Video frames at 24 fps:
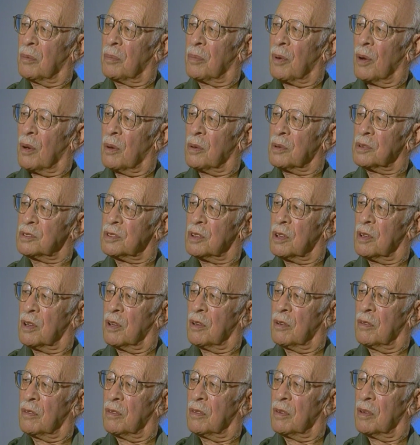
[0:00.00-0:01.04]
approach
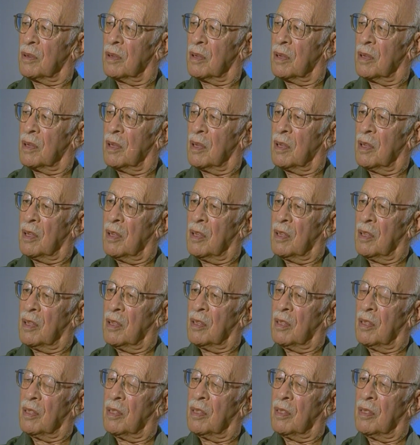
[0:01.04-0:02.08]
of
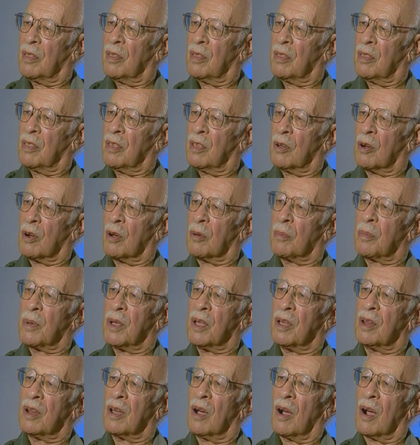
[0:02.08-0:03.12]
the
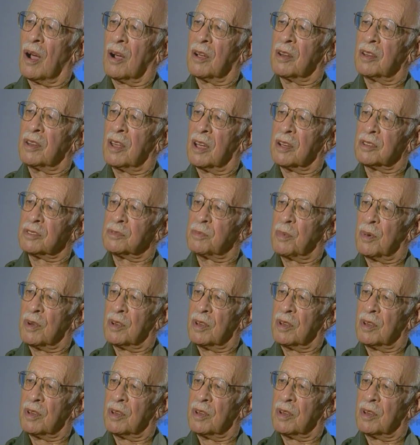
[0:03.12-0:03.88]
European architects,